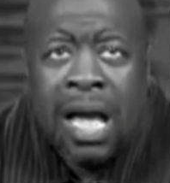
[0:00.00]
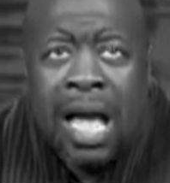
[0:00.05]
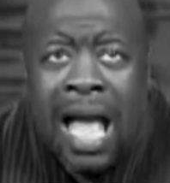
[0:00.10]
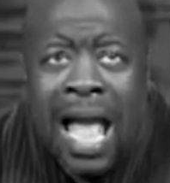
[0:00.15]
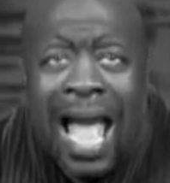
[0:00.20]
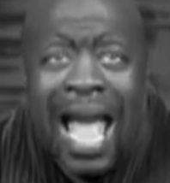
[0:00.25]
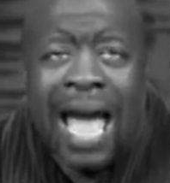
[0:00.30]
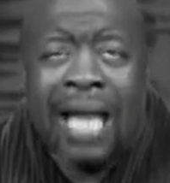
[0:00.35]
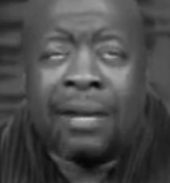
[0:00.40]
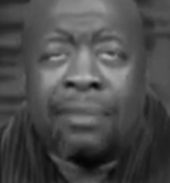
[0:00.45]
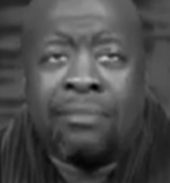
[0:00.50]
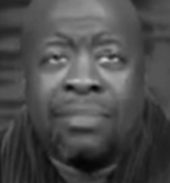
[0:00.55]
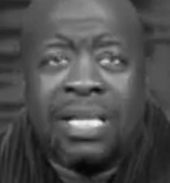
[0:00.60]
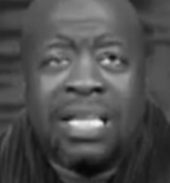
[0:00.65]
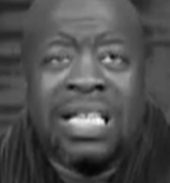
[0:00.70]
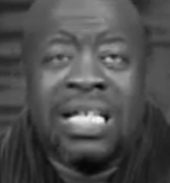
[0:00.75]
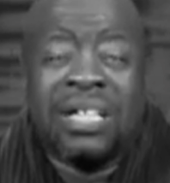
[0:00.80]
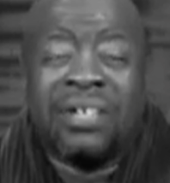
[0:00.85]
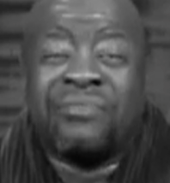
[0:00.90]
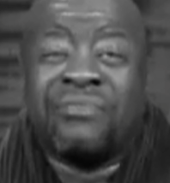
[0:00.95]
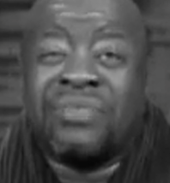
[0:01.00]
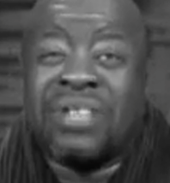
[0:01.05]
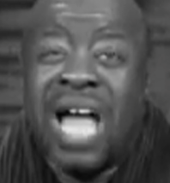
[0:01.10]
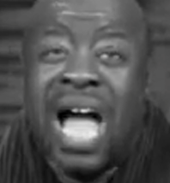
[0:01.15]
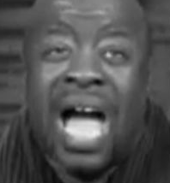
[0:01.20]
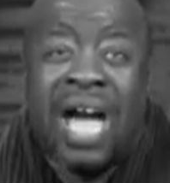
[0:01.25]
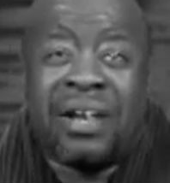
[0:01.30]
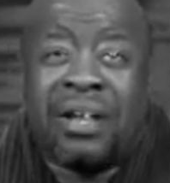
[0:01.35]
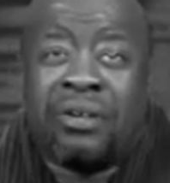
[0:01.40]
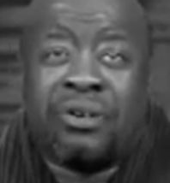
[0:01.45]
Adam lived
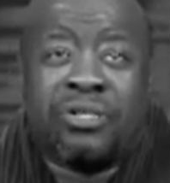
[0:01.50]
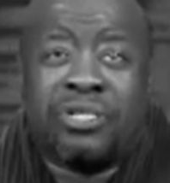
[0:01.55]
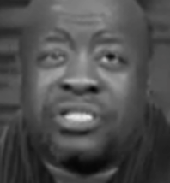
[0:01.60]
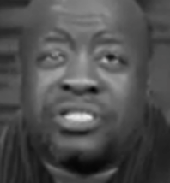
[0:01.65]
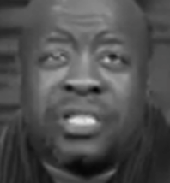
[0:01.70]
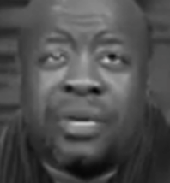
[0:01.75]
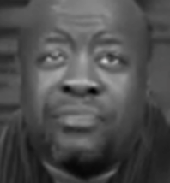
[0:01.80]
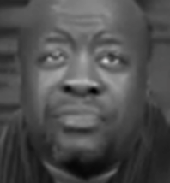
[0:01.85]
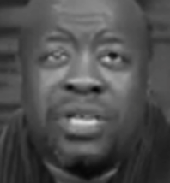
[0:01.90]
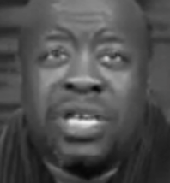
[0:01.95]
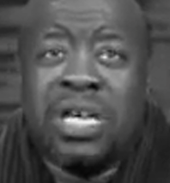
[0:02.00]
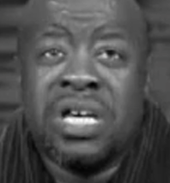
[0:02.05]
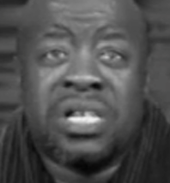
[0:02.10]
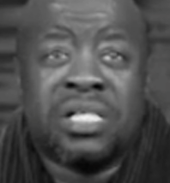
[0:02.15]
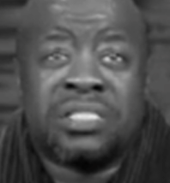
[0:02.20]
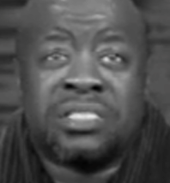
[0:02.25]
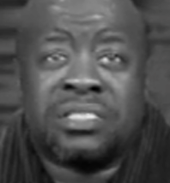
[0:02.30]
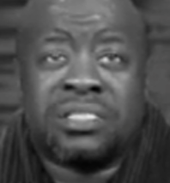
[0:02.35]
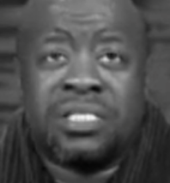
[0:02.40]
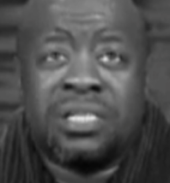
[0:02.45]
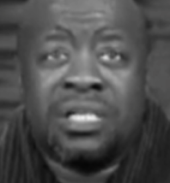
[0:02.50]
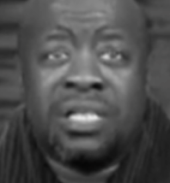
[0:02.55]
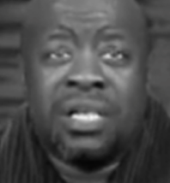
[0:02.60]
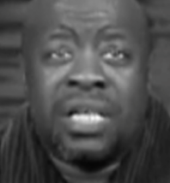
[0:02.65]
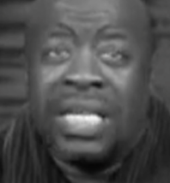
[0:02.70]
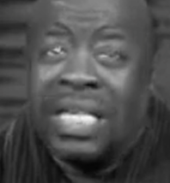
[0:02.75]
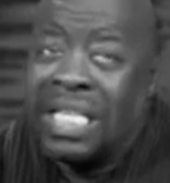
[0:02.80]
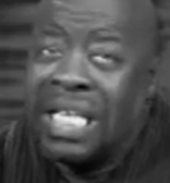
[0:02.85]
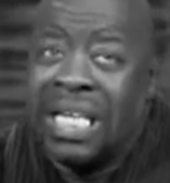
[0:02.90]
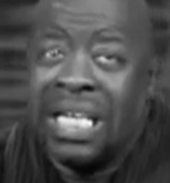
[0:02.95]
900 and some years.
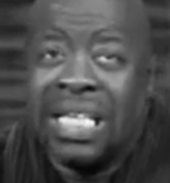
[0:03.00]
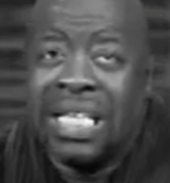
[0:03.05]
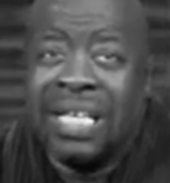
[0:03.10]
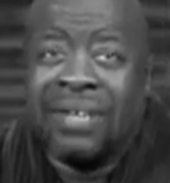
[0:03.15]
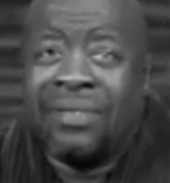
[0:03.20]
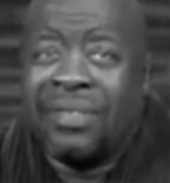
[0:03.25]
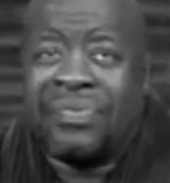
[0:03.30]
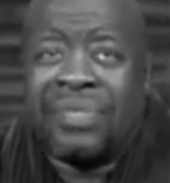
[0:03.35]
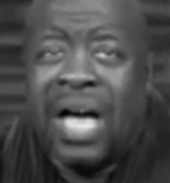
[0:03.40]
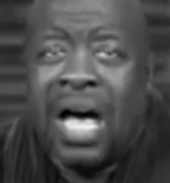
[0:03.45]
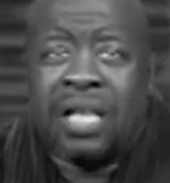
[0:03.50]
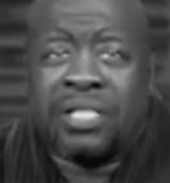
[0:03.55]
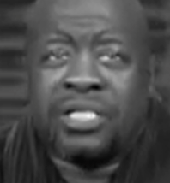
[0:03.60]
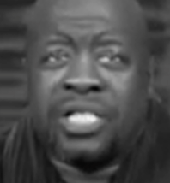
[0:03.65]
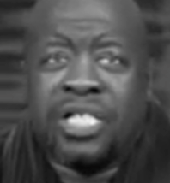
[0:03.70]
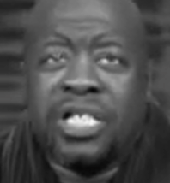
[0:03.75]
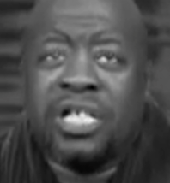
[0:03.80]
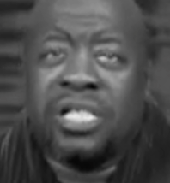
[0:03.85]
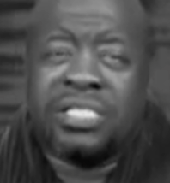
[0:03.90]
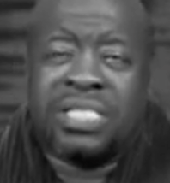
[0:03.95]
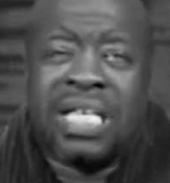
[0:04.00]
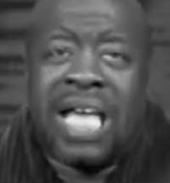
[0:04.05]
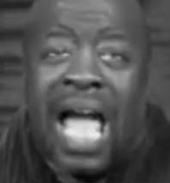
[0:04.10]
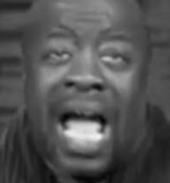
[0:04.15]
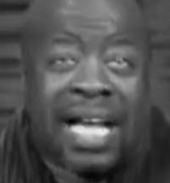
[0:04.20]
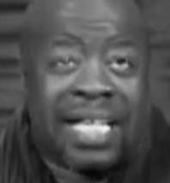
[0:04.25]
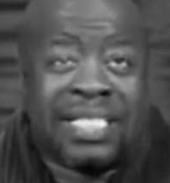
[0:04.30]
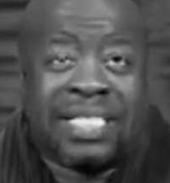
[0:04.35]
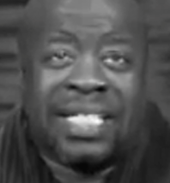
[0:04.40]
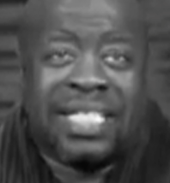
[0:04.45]
He didn't live a thousand years. He
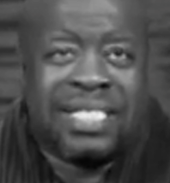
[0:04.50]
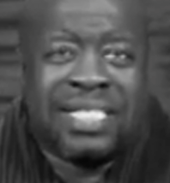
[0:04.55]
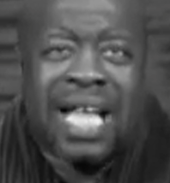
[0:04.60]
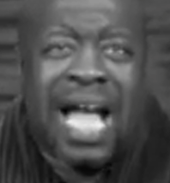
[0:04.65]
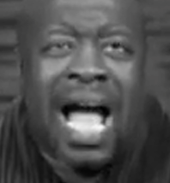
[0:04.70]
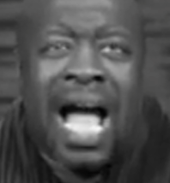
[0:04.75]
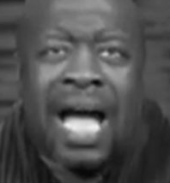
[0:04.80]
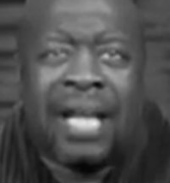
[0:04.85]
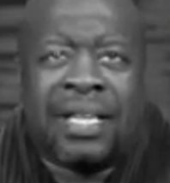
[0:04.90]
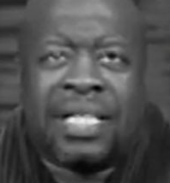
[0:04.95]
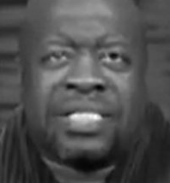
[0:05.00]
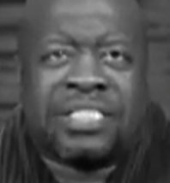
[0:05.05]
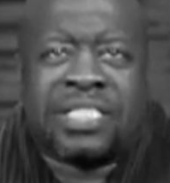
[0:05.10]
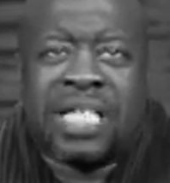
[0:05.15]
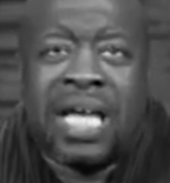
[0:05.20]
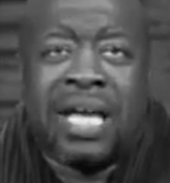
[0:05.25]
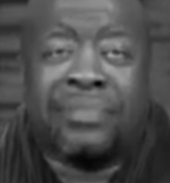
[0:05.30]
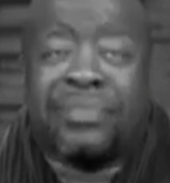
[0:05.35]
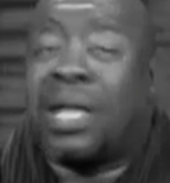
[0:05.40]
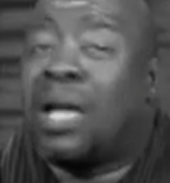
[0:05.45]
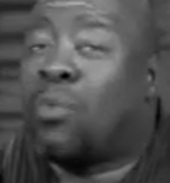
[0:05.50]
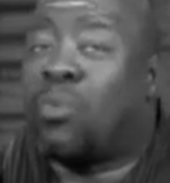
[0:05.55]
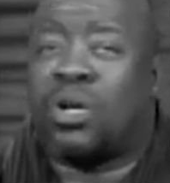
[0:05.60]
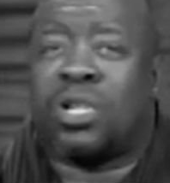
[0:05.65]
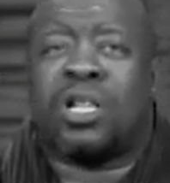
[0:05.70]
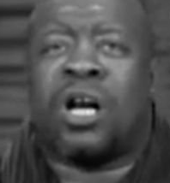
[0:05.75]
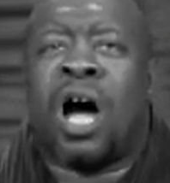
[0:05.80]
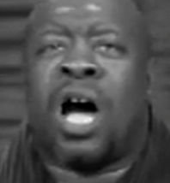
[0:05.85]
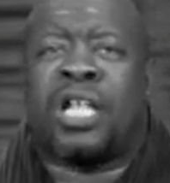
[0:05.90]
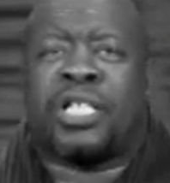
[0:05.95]
actually died that same day. When
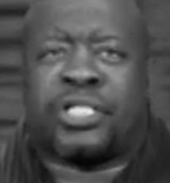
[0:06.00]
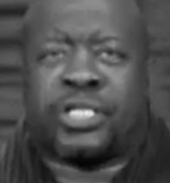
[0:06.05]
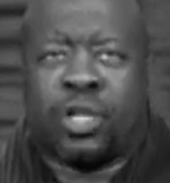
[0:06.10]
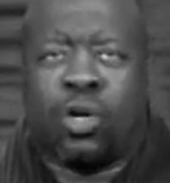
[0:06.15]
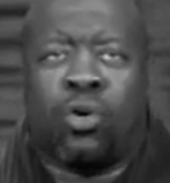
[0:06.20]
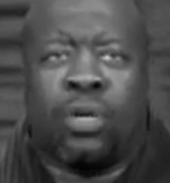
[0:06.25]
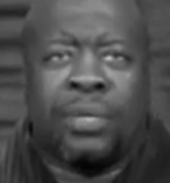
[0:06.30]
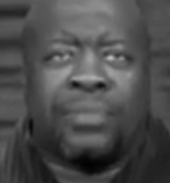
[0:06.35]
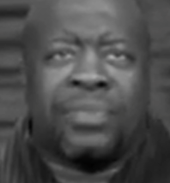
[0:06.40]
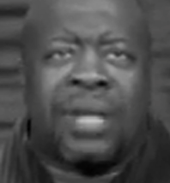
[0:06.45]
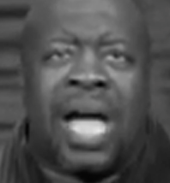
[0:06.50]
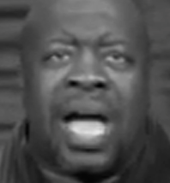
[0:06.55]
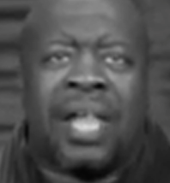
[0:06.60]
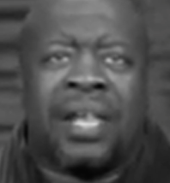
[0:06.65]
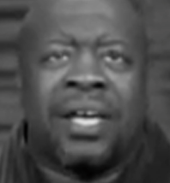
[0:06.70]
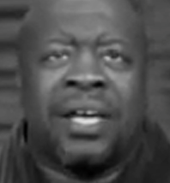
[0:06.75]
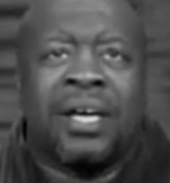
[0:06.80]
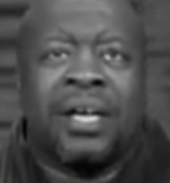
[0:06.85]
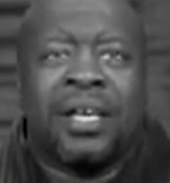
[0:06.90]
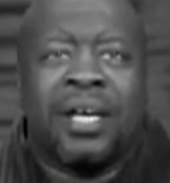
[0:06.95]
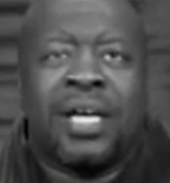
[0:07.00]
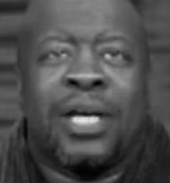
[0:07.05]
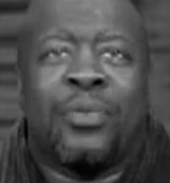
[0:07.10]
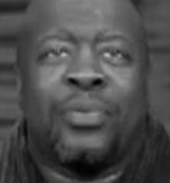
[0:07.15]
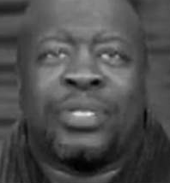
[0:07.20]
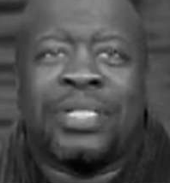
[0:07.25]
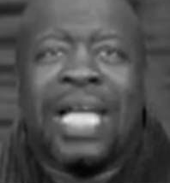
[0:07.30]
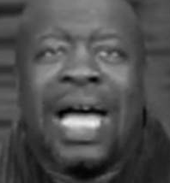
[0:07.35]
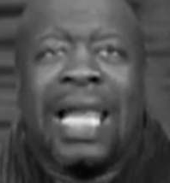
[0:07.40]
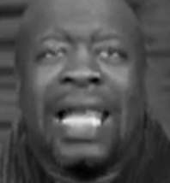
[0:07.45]
God told him that, he
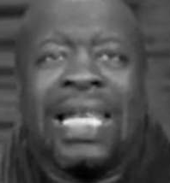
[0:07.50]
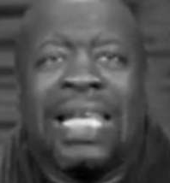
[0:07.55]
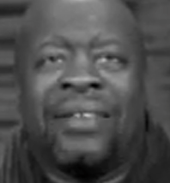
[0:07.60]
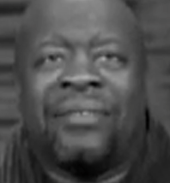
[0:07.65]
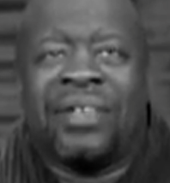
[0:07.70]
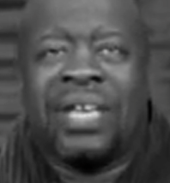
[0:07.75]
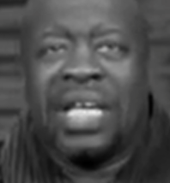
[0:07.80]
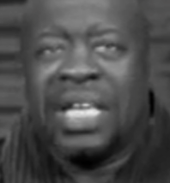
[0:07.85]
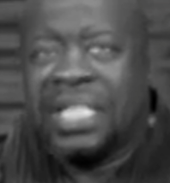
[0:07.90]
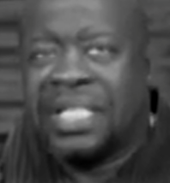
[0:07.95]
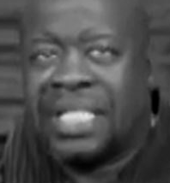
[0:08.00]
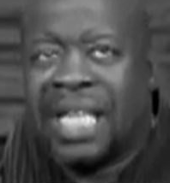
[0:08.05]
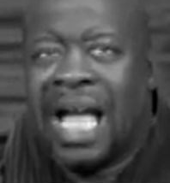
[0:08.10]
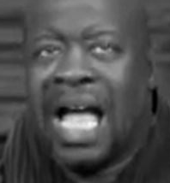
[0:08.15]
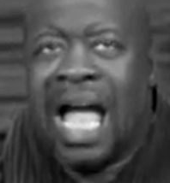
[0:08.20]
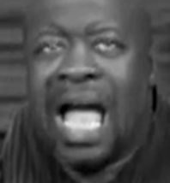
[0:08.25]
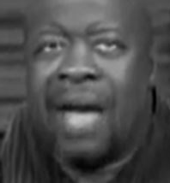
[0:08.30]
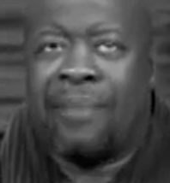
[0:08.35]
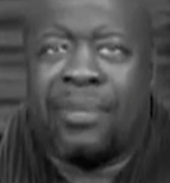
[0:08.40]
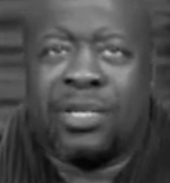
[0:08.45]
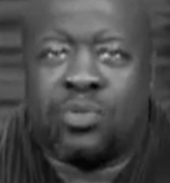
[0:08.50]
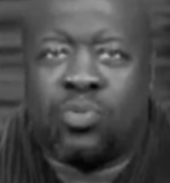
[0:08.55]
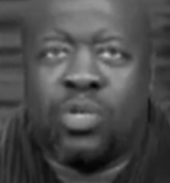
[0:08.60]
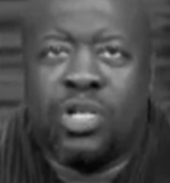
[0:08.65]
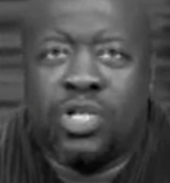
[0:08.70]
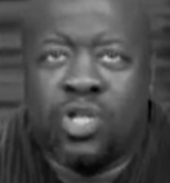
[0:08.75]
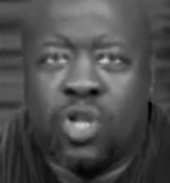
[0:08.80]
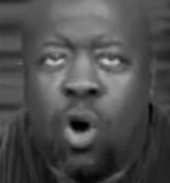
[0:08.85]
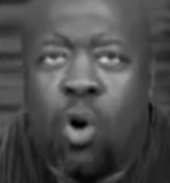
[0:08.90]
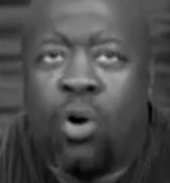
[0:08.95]
was not living in time as we
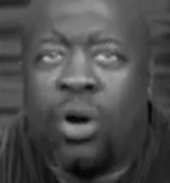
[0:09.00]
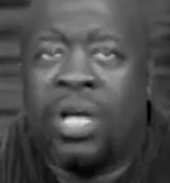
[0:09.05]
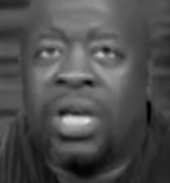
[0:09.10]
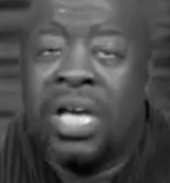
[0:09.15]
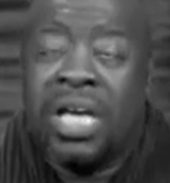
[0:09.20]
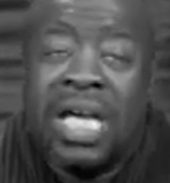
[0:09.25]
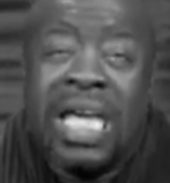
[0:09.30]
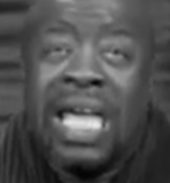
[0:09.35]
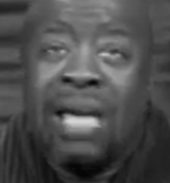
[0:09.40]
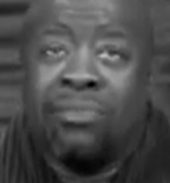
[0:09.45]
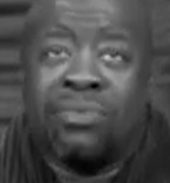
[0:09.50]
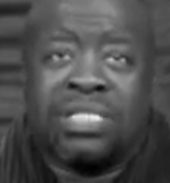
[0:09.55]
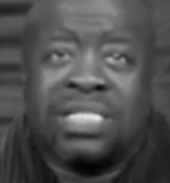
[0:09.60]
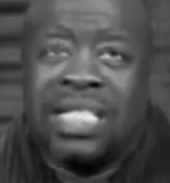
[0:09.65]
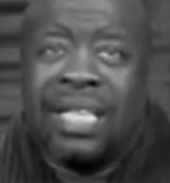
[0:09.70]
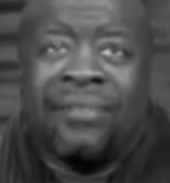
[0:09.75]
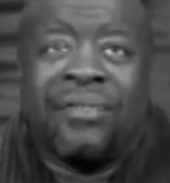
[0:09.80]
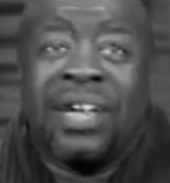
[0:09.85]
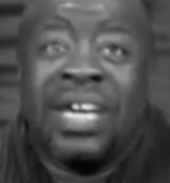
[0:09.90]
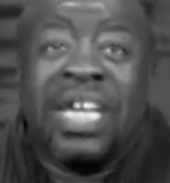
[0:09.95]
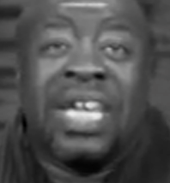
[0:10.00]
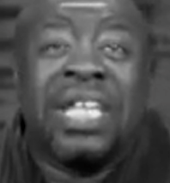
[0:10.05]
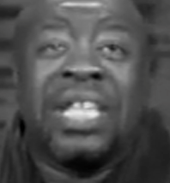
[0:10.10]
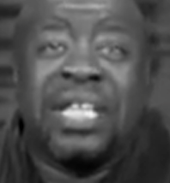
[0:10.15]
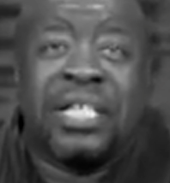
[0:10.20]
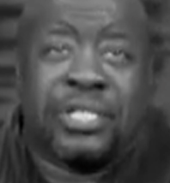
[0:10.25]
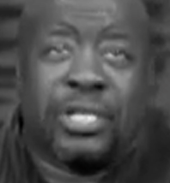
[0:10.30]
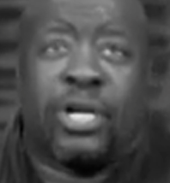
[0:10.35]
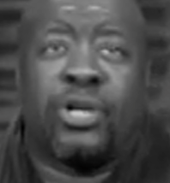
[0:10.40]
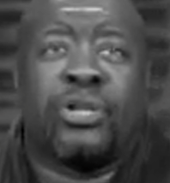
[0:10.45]
know it. He was living in
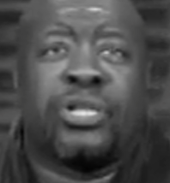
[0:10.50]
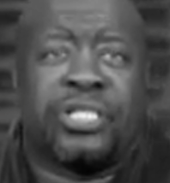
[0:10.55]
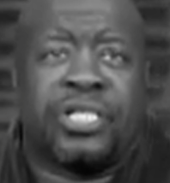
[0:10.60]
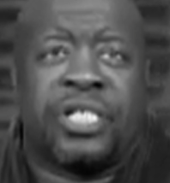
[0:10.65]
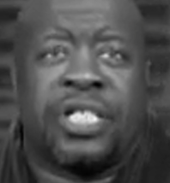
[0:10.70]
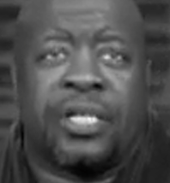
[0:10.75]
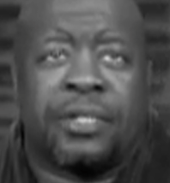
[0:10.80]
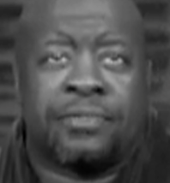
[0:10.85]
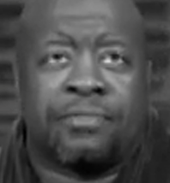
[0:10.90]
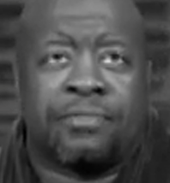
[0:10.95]
eternity.